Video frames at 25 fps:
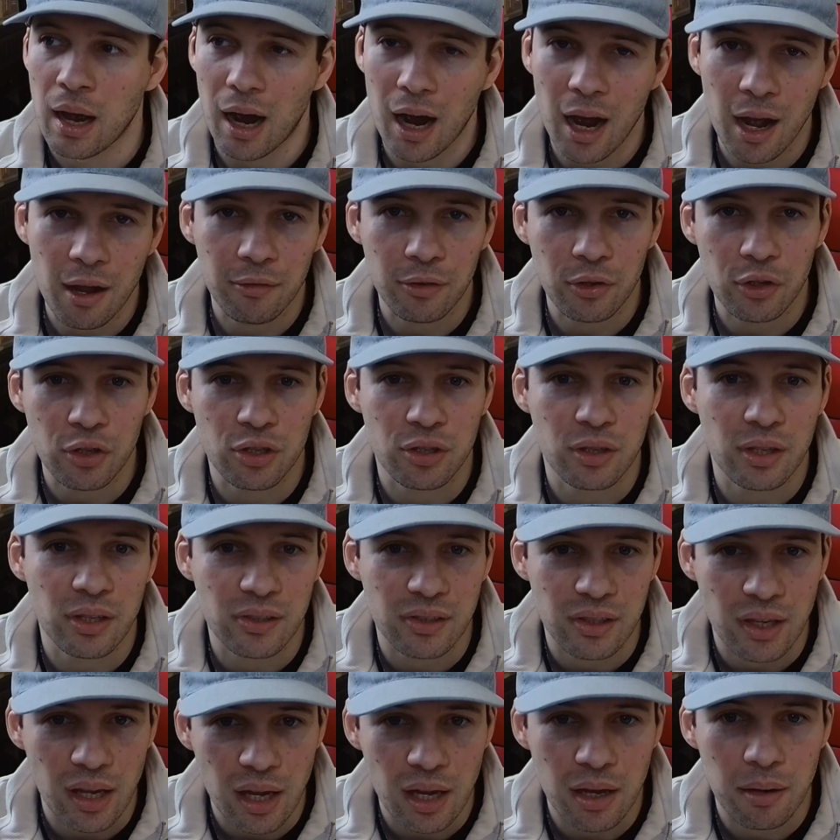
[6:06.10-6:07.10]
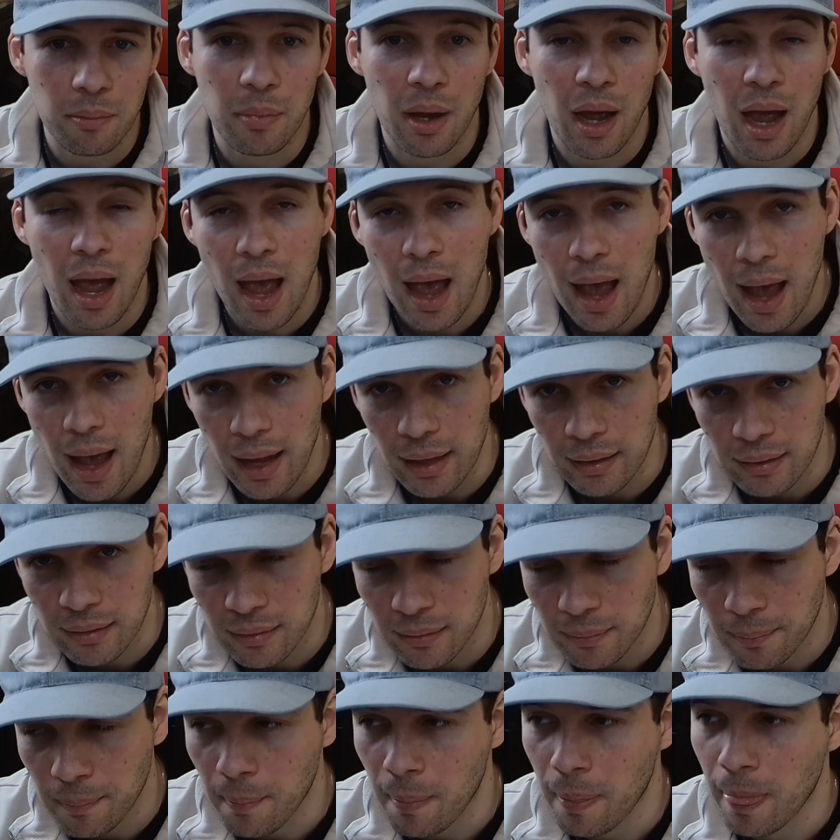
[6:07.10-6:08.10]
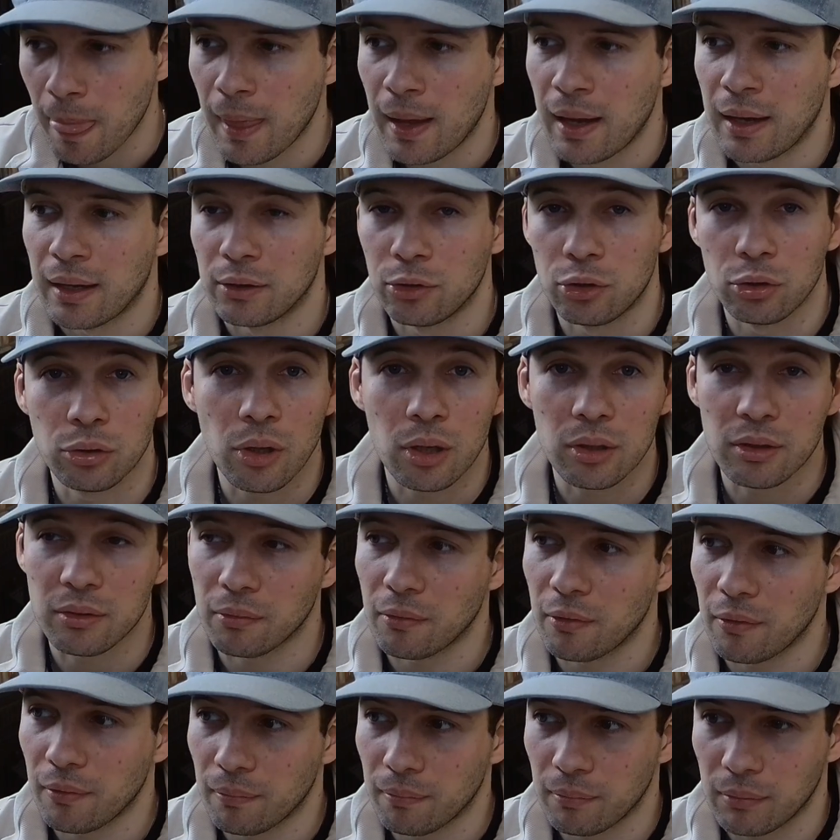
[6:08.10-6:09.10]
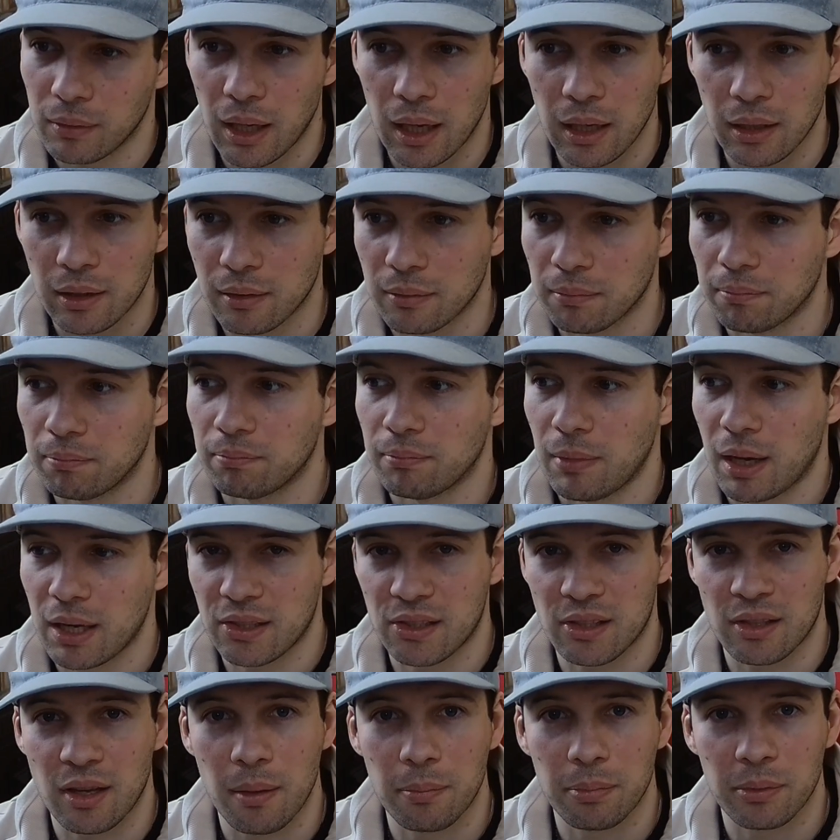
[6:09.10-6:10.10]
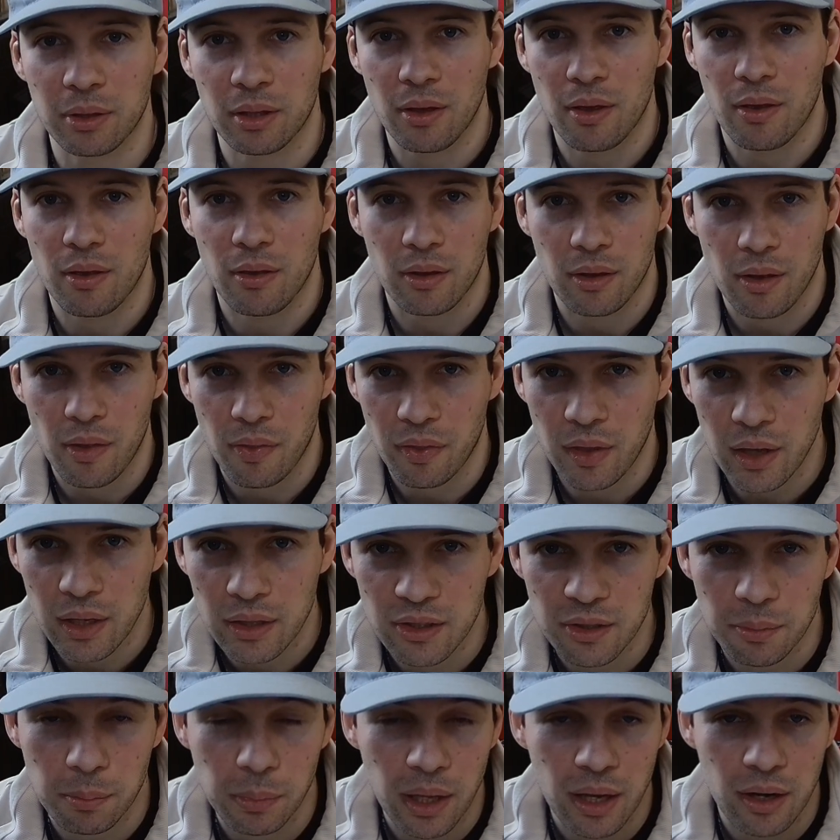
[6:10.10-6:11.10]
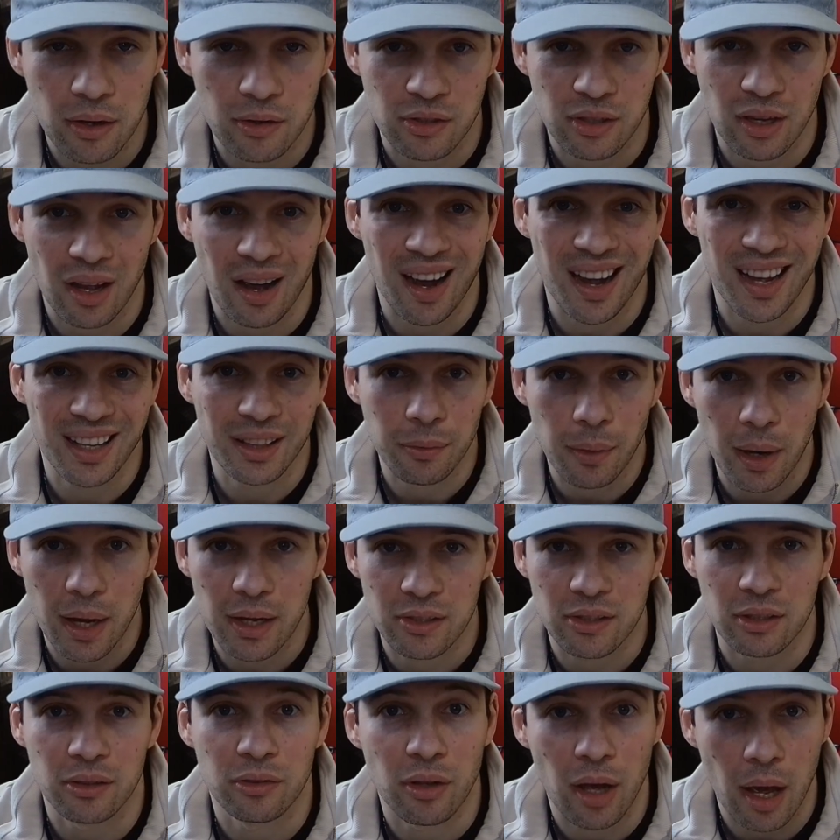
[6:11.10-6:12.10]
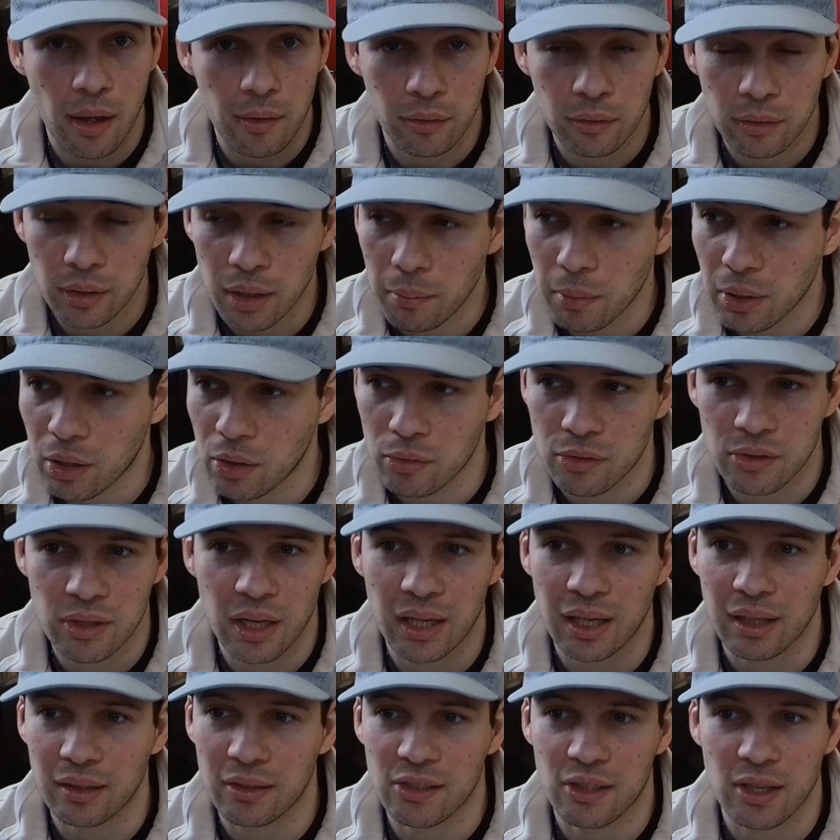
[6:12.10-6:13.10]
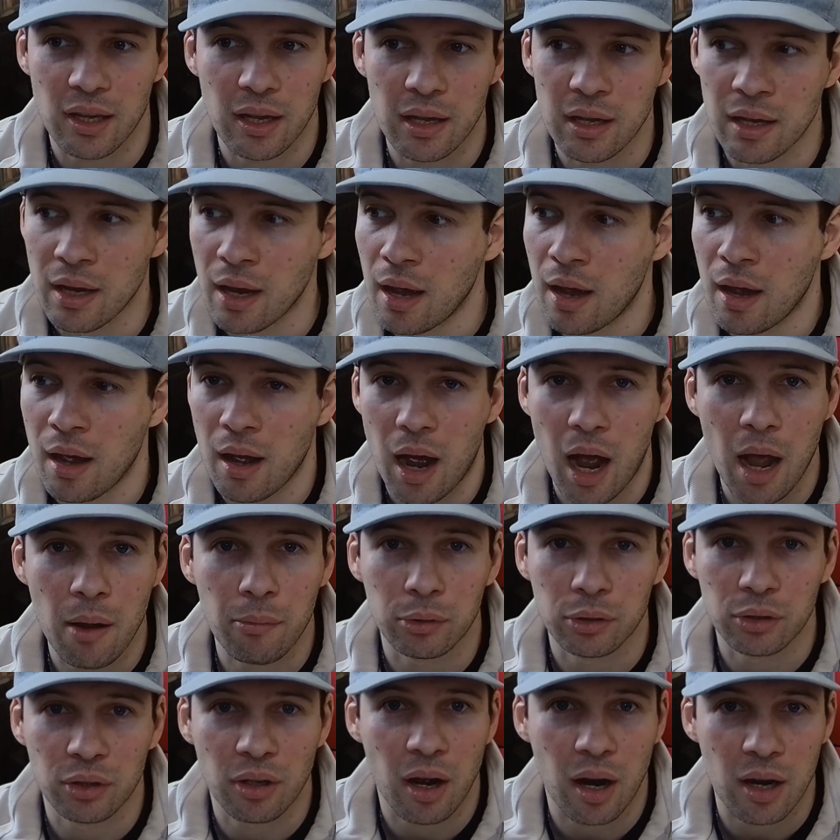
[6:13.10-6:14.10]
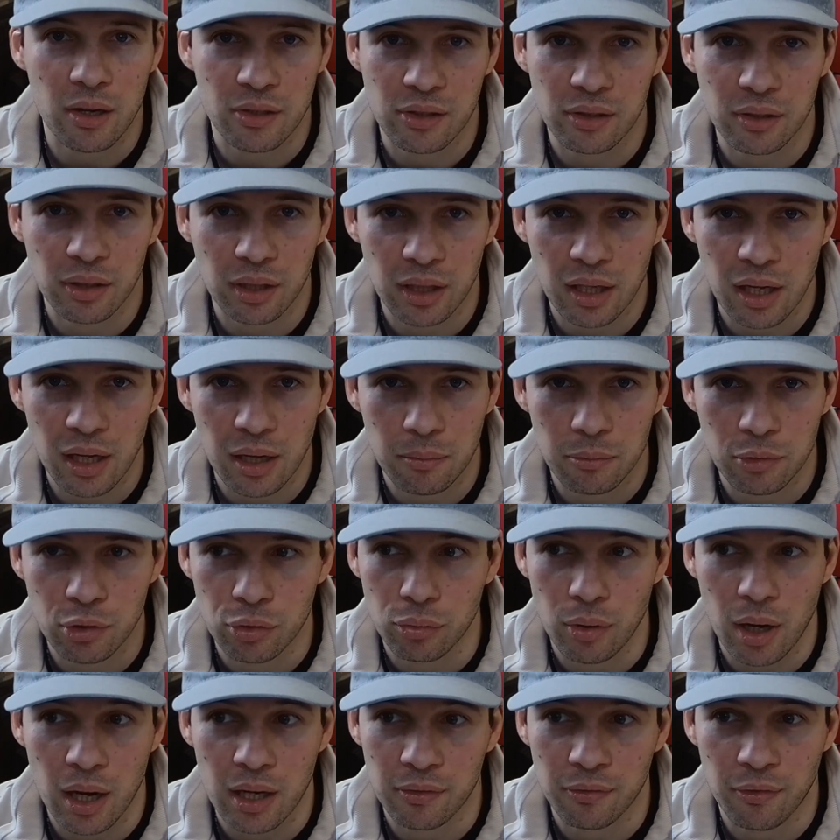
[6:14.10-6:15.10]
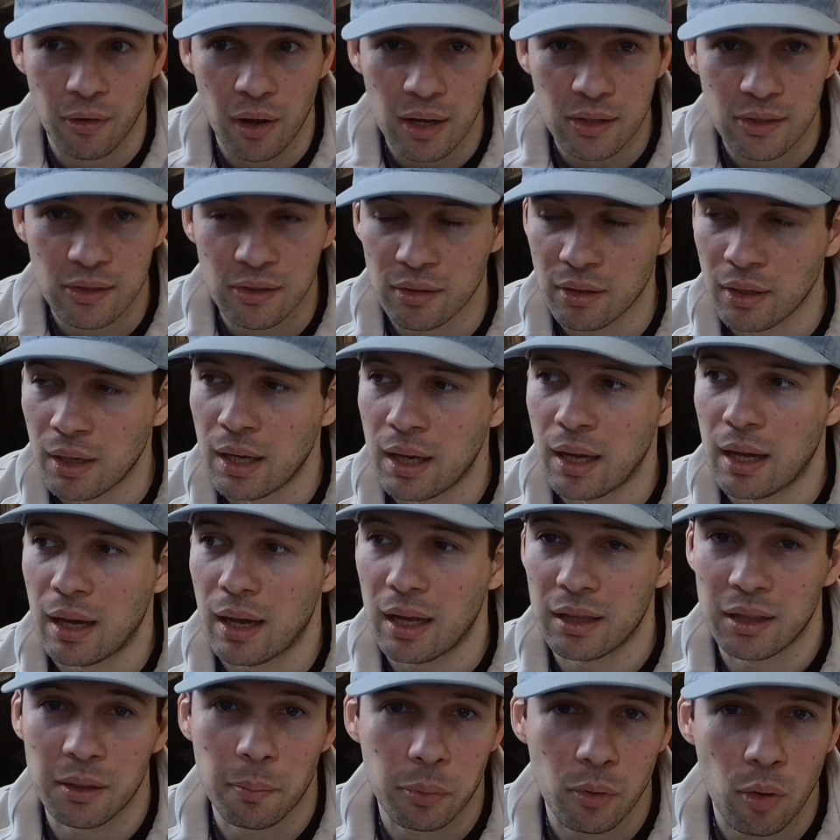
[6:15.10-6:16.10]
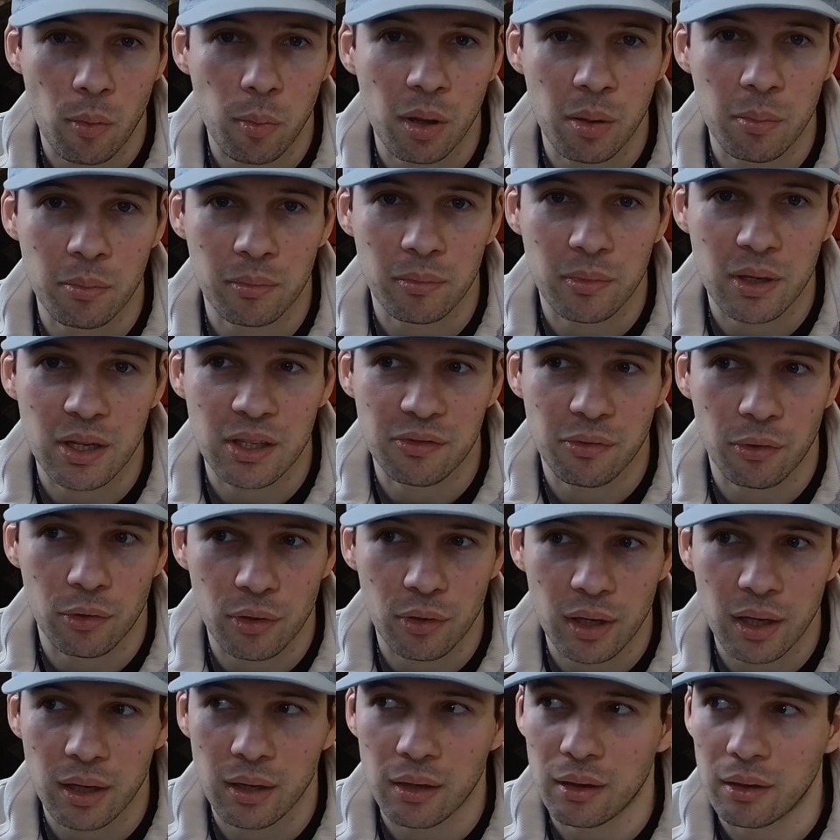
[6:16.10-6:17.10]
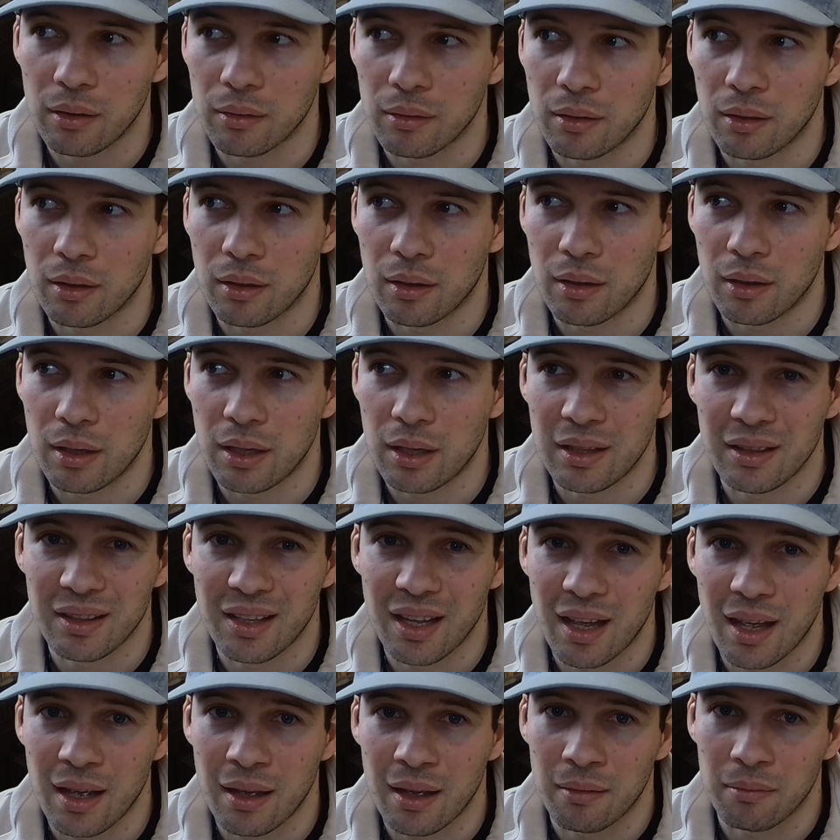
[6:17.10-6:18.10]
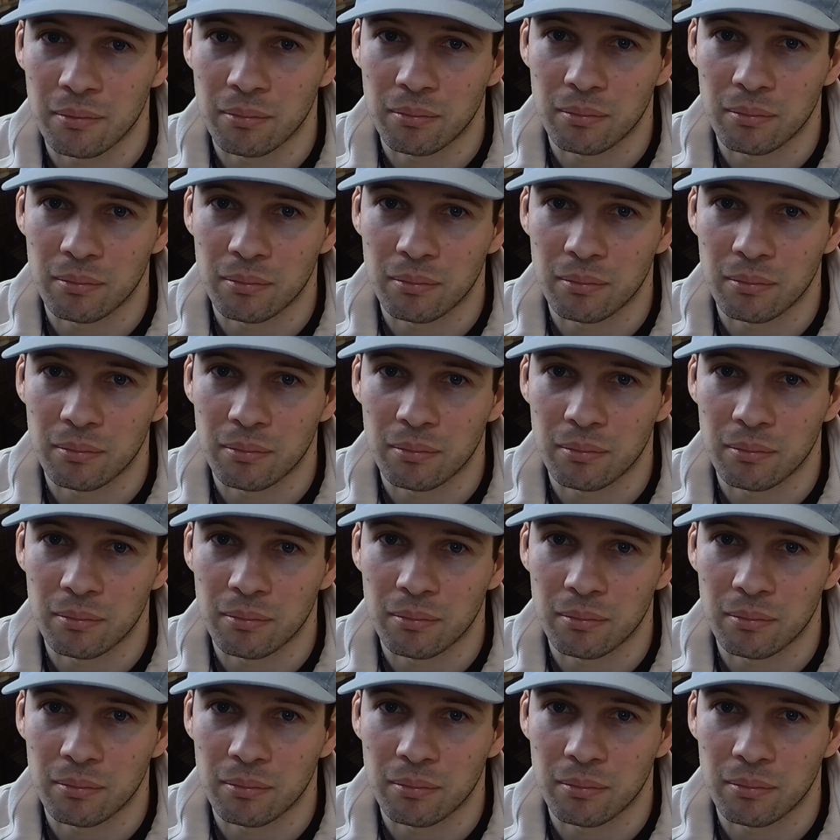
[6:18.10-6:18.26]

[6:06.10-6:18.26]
I wish this game had. Do not accept things players are advising directly, because they can say, I want cars in the game to ride fast. And the problem is for real in the